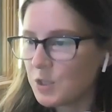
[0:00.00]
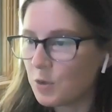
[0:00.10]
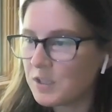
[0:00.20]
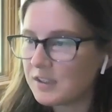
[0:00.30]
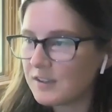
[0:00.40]

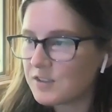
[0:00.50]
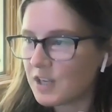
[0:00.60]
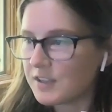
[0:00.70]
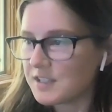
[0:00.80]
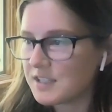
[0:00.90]
So he leaves
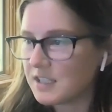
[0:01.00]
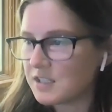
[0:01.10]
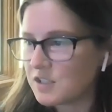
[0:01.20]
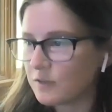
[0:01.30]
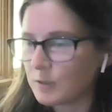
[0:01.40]
it on the
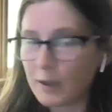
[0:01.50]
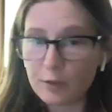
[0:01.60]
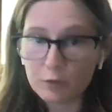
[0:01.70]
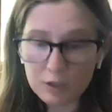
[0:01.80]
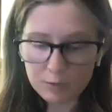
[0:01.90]
skins for
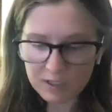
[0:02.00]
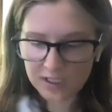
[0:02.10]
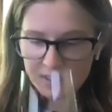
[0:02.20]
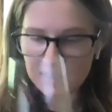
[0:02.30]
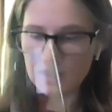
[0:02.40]
about 3
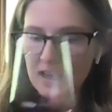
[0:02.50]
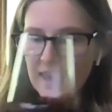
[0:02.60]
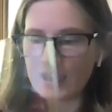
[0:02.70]
weeks,